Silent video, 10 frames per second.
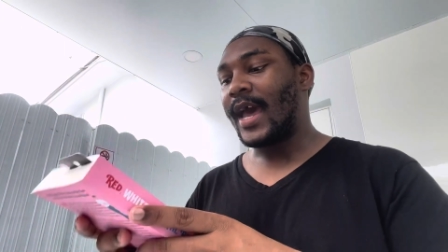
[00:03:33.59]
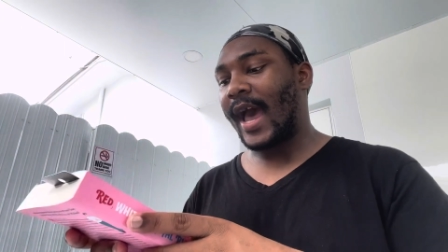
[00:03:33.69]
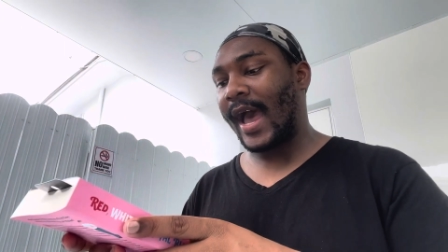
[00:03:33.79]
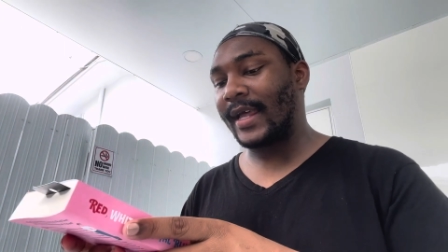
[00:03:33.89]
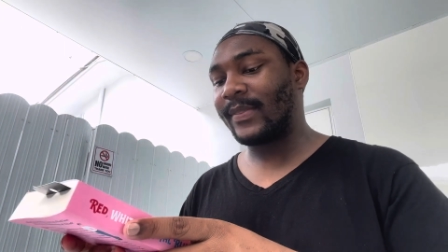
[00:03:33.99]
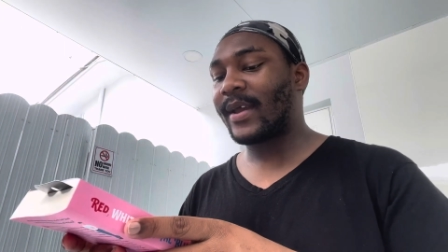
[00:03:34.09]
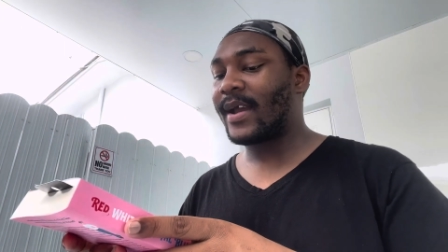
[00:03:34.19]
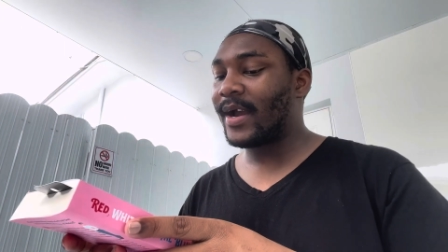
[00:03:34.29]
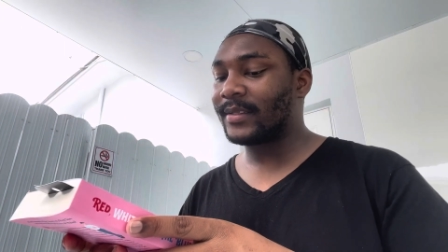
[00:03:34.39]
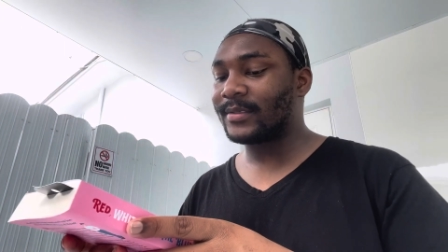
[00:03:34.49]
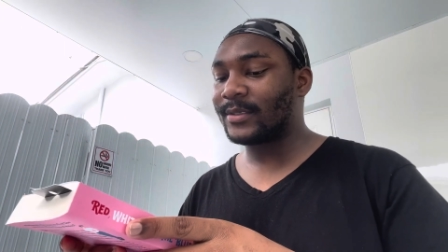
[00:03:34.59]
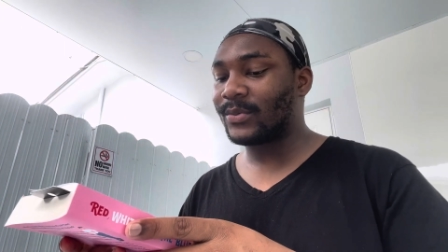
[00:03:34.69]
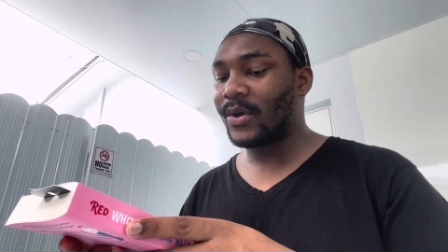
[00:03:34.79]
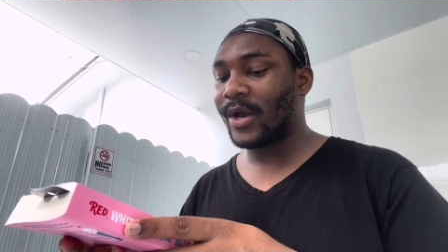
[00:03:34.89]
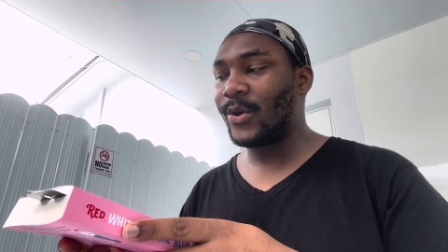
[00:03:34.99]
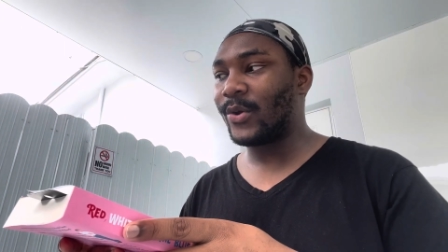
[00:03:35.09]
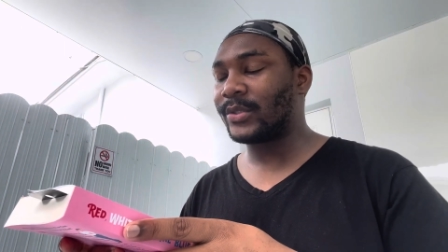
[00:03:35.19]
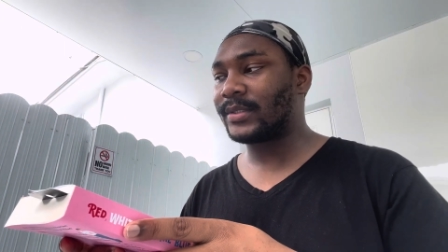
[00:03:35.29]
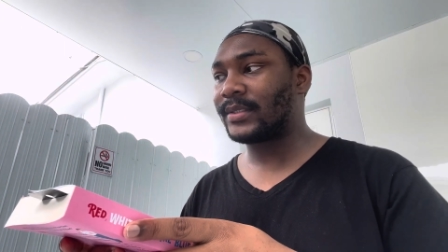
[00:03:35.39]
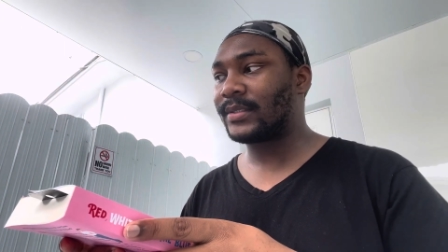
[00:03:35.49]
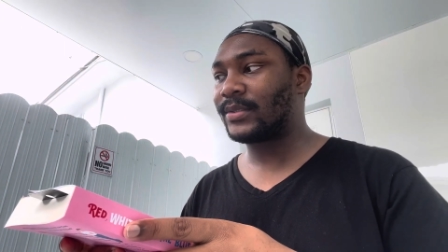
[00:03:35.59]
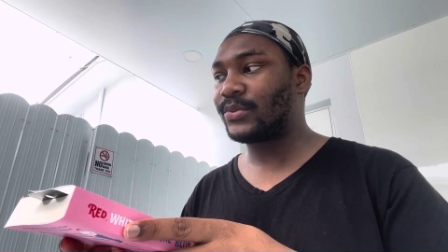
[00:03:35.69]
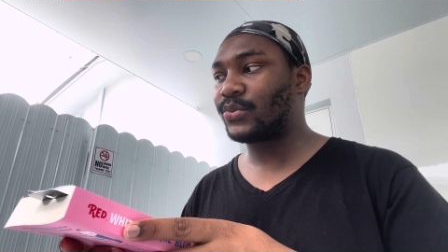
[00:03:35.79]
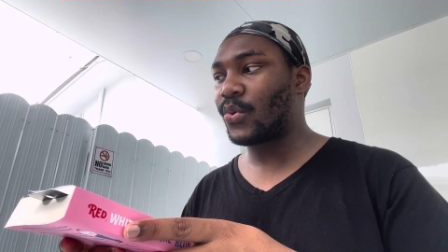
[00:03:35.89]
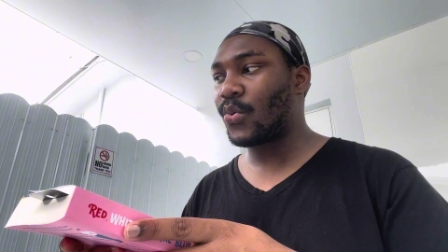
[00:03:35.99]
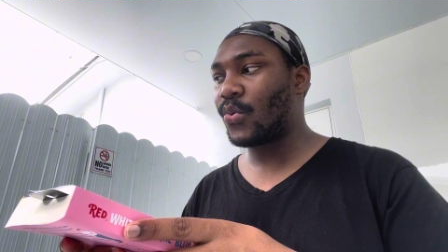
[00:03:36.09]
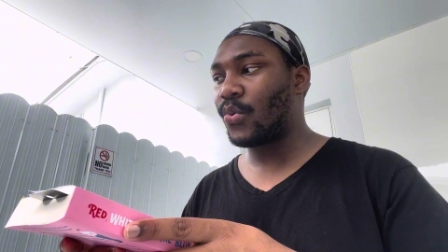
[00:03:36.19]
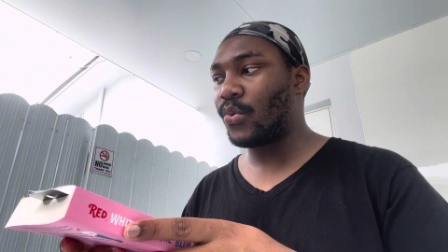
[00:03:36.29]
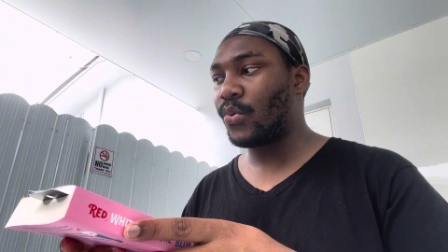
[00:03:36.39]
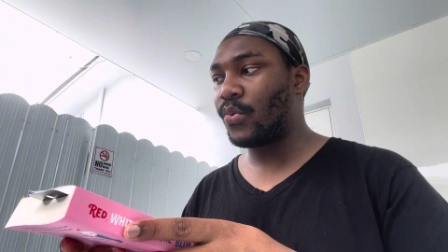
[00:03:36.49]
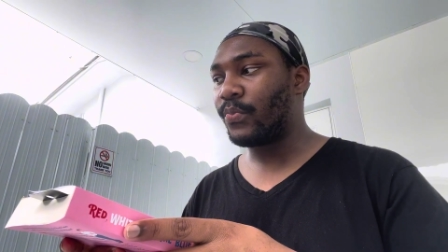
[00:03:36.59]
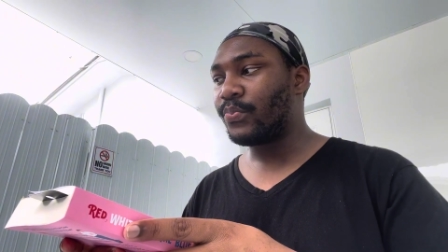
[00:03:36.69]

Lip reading: and the characters as well are not so